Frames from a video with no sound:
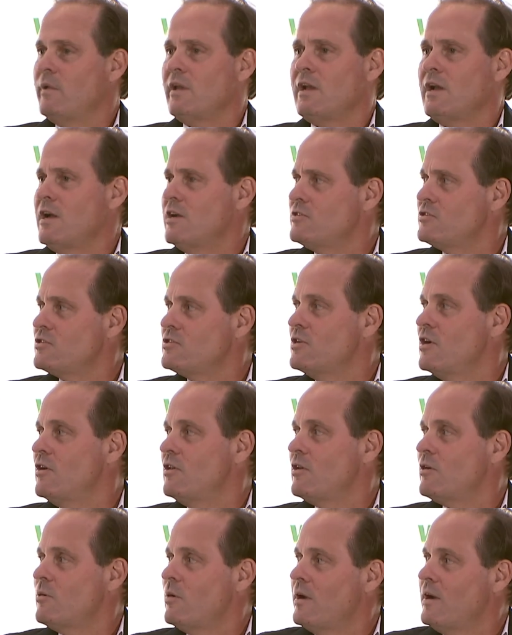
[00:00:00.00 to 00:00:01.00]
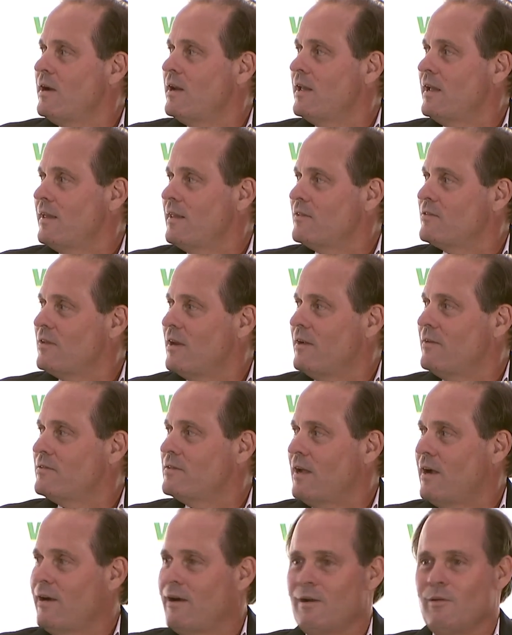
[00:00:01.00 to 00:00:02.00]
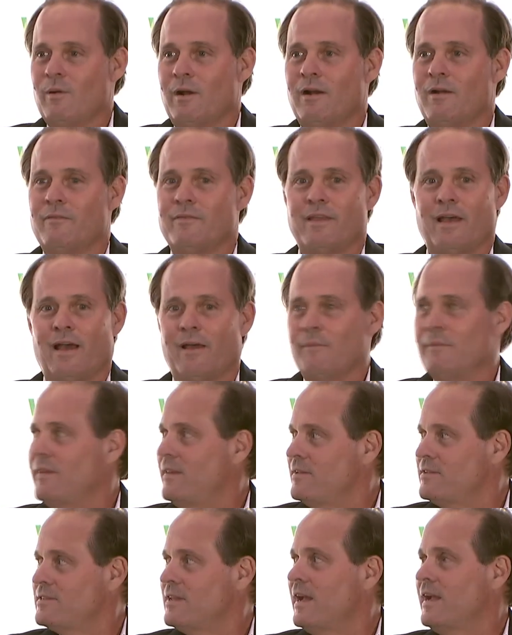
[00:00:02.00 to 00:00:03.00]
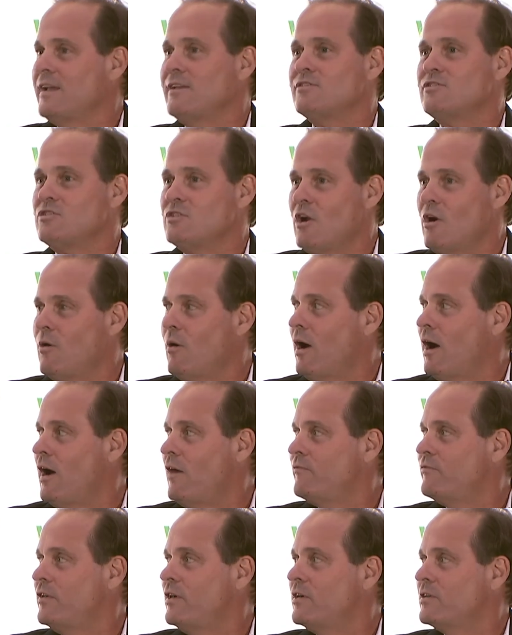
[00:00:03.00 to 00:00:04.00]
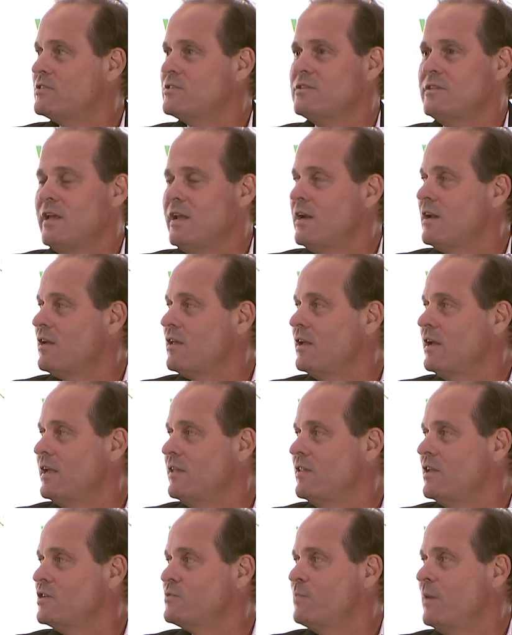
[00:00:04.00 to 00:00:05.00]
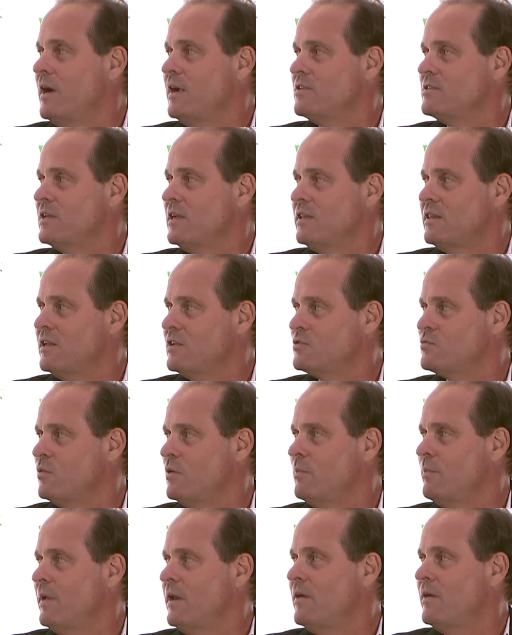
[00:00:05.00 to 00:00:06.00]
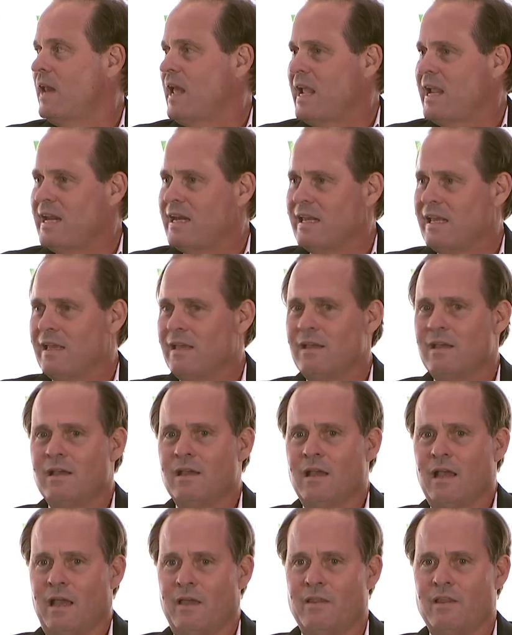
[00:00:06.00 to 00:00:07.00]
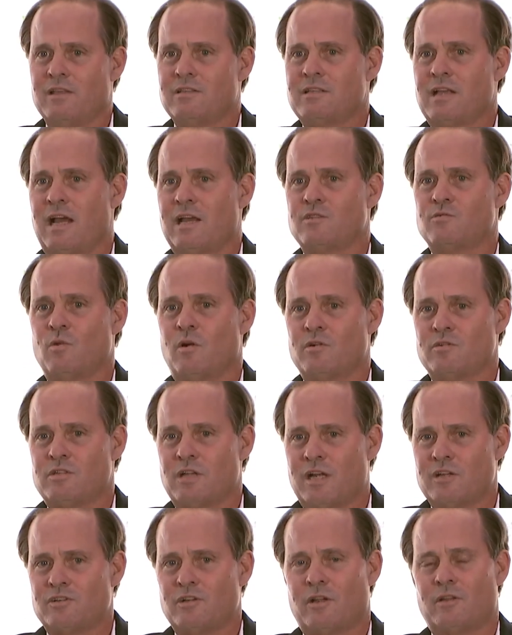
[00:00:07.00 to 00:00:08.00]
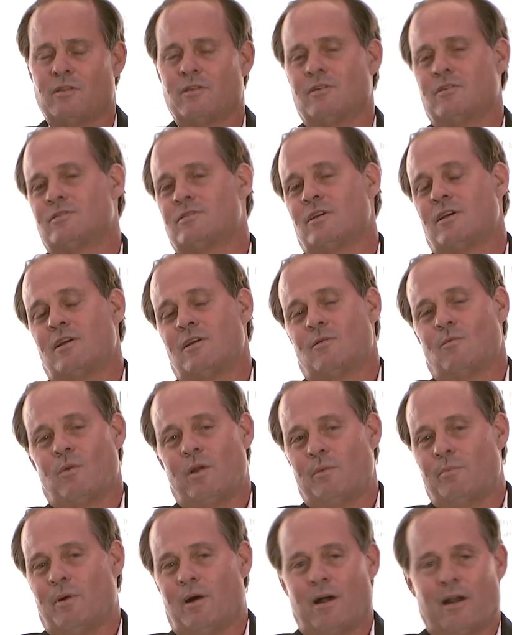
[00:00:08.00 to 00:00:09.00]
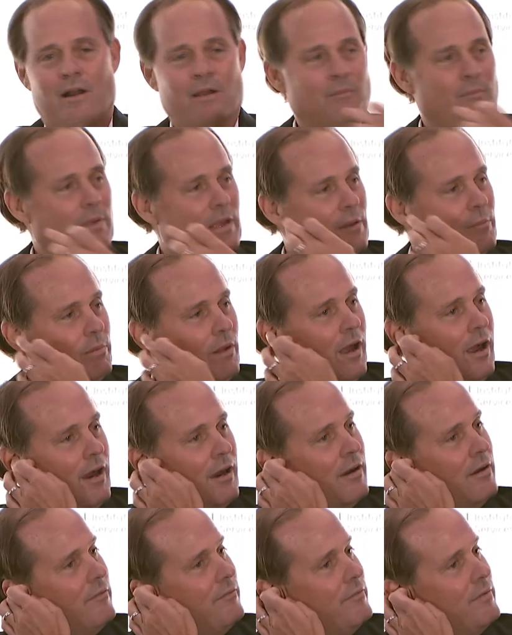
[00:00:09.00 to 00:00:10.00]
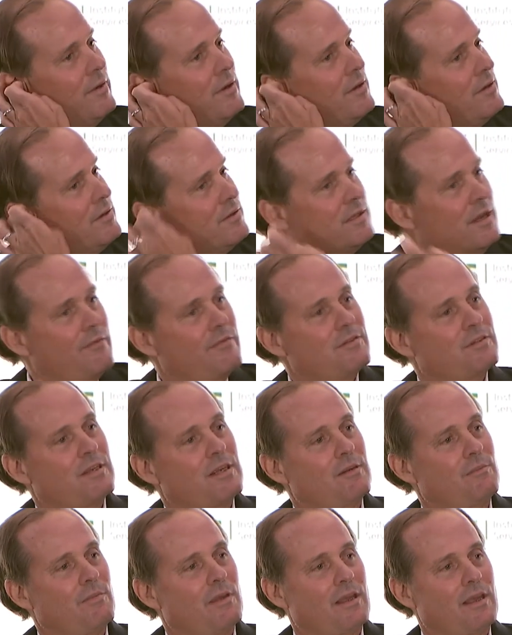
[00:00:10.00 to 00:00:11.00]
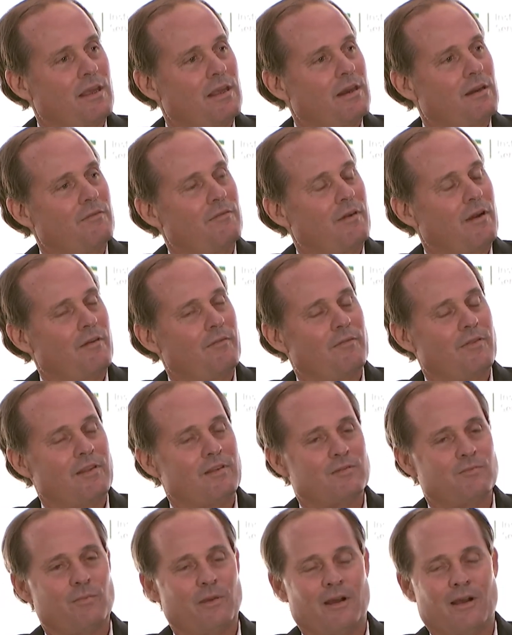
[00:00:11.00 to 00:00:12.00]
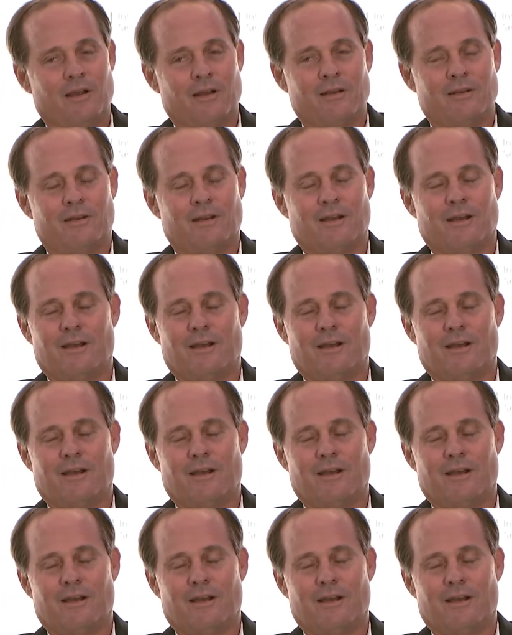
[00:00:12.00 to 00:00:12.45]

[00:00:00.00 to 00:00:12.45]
Because there's no liquidity. That's what I was. I already went over that. I mean, this is like, it's so awful. It's thin and clean. These bonds like this would have been at 80, and these guys won't touch it. We bought a big block of 17 million of this bond.